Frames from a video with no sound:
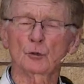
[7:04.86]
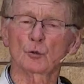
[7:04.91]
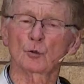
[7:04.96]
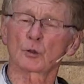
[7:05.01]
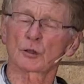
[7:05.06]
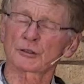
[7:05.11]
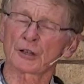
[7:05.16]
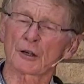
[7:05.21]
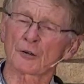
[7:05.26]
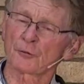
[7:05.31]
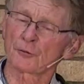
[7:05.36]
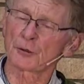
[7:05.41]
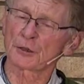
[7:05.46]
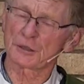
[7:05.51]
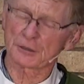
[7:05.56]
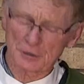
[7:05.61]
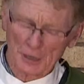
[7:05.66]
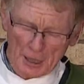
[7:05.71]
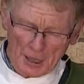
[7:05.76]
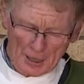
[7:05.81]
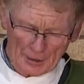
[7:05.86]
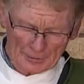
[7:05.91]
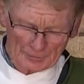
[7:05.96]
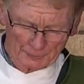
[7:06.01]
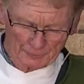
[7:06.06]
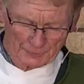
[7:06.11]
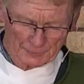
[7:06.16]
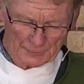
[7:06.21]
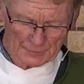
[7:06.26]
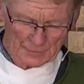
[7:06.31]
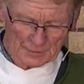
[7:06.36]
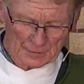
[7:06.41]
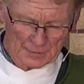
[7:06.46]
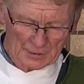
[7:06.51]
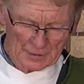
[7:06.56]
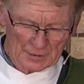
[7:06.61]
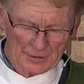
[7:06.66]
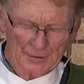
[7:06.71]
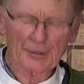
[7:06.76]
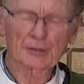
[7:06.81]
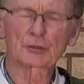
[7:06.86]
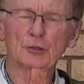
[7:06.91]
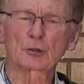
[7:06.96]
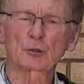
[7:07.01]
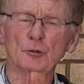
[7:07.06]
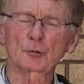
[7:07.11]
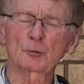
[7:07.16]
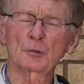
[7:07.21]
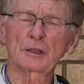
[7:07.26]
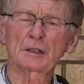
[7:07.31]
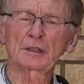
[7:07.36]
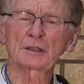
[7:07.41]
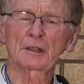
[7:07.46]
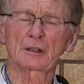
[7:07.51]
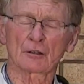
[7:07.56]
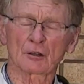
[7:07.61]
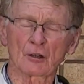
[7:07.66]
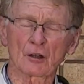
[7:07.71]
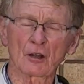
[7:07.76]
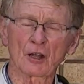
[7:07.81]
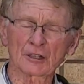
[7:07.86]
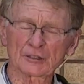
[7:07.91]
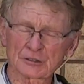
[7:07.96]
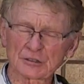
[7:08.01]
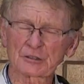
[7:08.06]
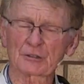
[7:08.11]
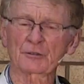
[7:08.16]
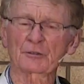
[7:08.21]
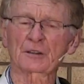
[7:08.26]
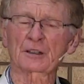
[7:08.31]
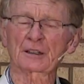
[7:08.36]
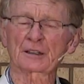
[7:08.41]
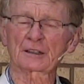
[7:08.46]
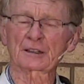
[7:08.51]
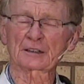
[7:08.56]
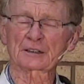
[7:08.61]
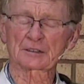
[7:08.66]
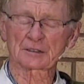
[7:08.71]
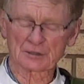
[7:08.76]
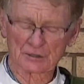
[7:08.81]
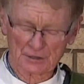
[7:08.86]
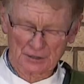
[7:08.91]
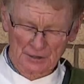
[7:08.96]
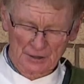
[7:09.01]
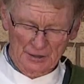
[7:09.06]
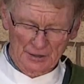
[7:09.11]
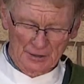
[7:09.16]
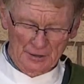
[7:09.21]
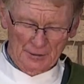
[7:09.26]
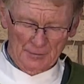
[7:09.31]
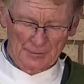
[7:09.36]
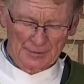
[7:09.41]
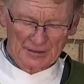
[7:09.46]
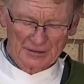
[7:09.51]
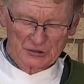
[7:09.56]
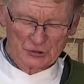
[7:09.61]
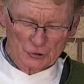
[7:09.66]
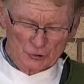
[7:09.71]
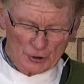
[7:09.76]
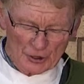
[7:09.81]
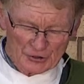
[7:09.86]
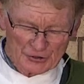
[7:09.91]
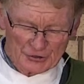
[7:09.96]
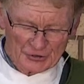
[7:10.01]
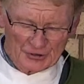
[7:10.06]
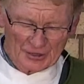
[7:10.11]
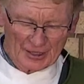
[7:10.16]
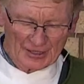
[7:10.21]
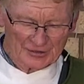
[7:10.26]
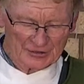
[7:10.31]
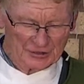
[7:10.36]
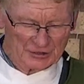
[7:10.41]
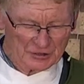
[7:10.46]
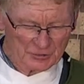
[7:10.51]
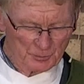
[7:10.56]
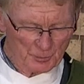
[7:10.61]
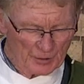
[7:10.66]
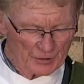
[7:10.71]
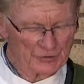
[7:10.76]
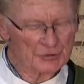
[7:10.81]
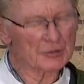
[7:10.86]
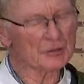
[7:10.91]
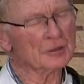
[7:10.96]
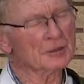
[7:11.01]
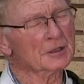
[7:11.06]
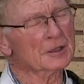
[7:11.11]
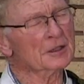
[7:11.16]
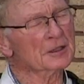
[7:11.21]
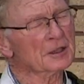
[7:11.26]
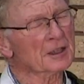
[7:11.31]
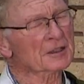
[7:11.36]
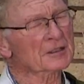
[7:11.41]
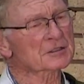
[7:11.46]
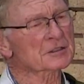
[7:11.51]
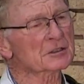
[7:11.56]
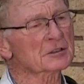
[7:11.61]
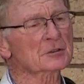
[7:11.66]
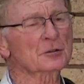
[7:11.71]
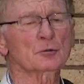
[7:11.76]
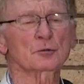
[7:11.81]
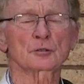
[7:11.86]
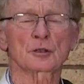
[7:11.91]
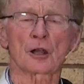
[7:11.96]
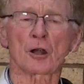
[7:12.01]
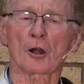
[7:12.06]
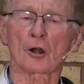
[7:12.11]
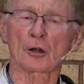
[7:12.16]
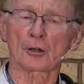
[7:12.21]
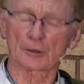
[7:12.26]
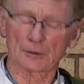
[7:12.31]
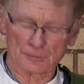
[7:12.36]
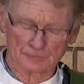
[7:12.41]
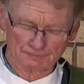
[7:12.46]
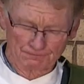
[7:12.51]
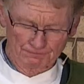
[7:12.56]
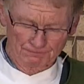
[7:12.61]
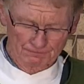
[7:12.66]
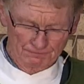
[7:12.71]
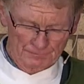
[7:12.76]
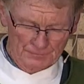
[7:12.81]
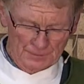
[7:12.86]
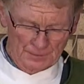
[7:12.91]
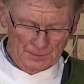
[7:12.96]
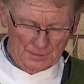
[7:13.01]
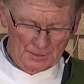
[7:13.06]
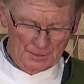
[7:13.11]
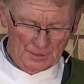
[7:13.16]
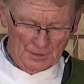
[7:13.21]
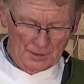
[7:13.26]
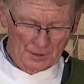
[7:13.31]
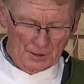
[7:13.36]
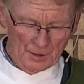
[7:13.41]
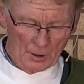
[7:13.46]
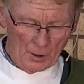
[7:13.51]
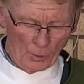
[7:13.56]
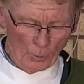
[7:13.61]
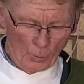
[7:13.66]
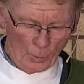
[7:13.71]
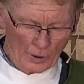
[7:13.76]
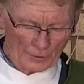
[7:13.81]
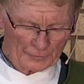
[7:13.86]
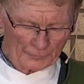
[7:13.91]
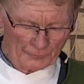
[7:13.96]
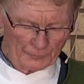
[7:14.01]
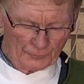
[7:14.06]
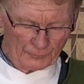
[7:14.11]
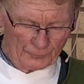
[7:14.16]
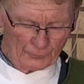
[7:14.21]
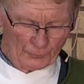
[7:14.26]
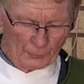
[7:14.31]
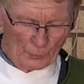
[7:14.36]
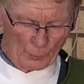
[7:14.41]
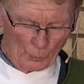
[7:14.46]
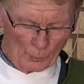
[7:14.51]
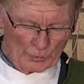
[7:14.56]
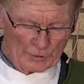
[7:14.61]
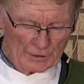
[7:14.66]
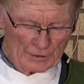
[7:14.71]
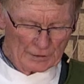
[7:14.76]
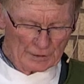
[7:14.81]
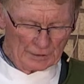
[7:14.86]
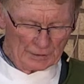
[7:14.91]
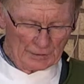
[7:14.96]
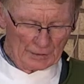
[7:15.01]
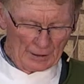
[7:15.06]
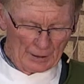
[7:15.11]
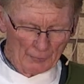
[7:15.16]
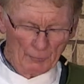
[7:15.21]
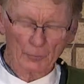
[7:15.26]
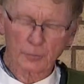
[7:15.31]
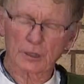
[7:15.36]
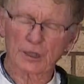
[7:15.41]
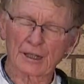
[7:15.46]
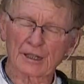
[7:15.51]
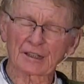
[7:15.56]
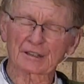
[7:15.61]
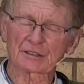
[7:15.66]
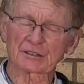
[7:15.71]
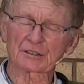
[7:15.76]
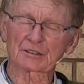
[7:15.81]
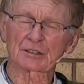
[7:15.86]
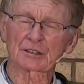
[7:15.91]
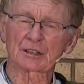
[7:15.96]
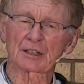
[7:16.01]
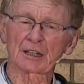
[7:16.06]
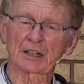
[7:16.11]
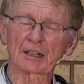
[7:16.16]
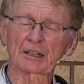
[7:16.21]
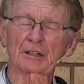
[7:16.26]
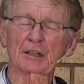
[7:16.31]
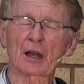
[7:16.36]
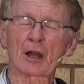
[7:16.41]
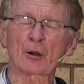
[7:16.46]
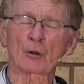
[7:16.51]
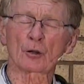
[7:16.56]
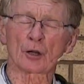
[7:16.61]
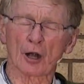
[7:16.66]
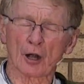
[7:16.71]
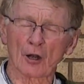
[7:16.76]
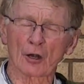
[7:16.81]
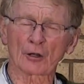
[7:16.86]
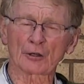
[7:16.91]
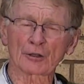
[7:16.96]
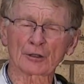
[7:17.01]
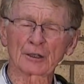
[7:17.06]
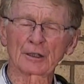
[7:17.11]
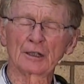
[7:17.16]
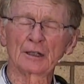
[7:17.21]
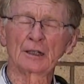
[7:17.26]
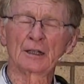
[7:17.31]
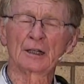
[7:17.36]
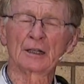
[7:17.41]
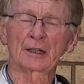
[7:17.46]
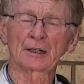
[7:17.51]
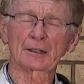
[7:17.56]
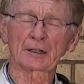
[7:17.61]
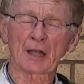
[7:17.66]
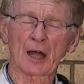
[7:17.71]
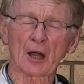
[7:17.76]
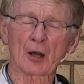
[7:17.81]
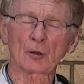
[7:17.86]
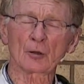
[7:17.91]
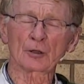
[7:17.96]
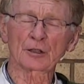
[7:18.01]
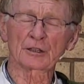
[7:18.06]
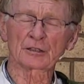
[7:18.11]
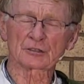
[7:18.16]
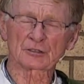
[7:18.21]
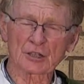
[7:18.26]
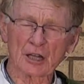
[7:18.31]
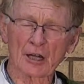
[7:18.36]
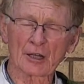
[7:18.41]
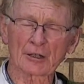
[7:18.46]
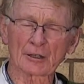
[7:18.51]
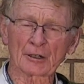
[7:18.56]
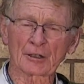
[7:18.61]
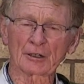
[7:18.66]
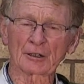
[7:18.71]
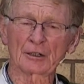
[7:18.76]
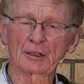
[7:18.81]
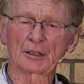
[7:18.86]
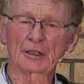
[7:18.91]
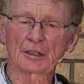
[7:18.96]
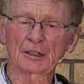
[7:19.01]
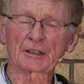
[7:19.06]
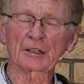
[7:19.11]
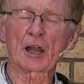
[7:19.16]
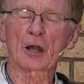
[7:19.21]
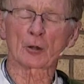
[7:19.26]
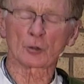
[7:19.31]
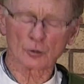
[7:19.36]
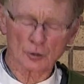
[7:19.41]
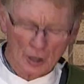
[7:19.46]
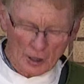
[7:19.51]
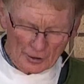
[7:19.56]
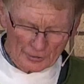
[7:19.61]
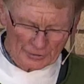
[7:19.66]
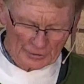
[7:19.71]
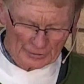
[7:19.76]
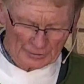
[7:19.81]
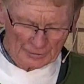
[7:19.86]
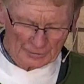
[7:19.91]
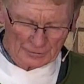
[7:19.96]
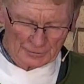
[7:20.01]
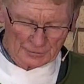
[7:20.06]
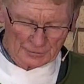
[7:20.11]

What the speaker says: with our free time. It could mean lots of things, because treasure has a special connection to the heart. What we place in our heart, in our desire, in our longing,